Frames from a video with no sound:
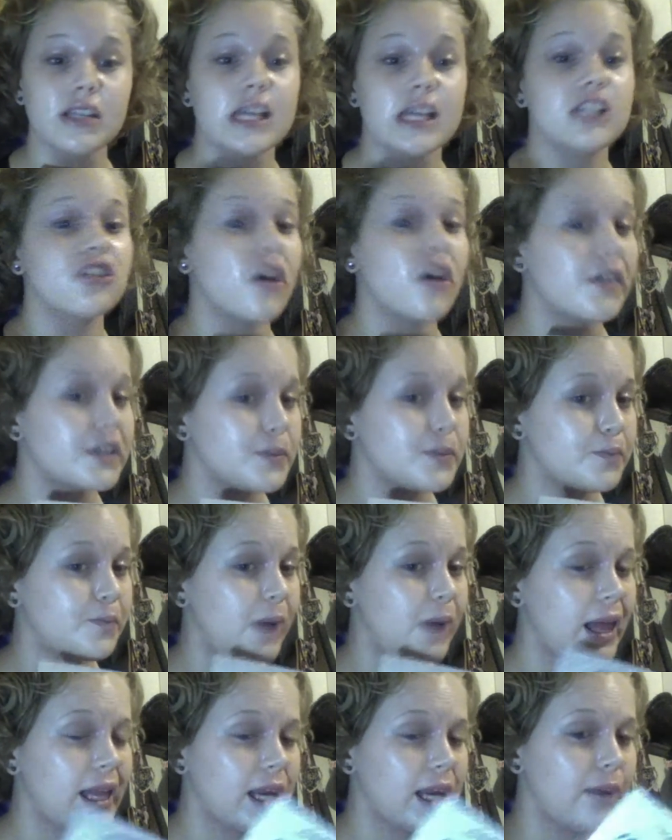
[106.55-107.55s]
I saw this
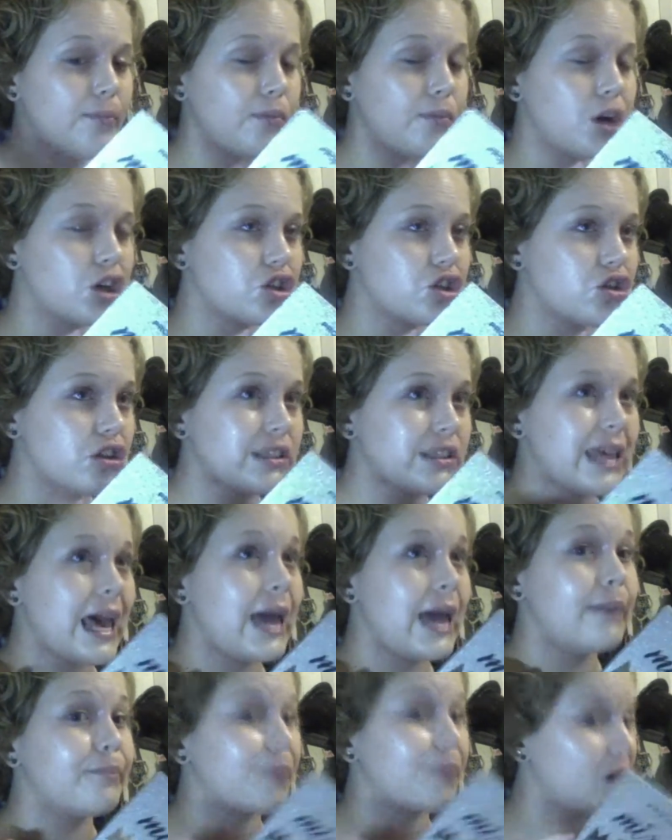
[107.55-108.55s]
palette at Marshall's
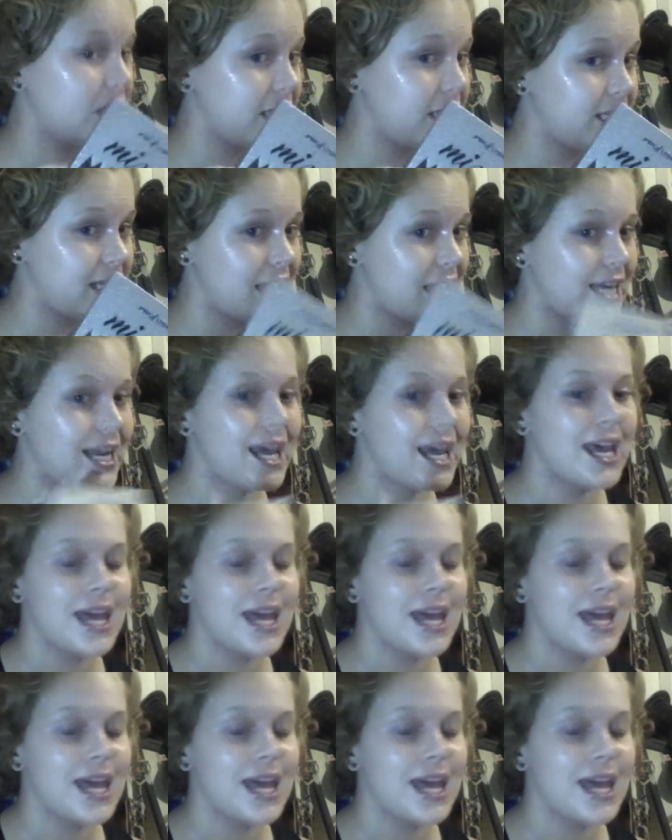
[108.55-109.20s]
and Burlington.